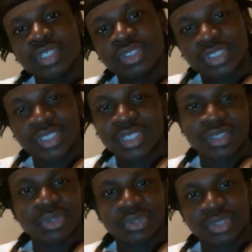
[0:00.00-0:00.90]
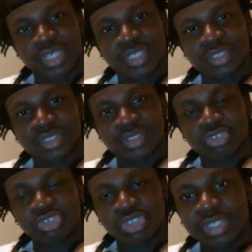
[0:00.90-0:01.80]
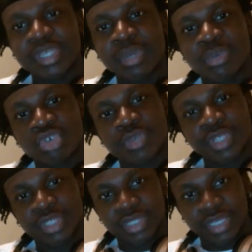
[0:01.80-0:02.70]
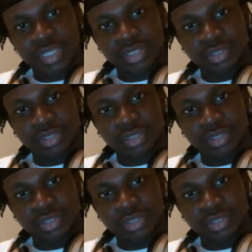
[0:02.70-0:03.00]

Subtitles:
to set goals, guys. Just look at what you're already good at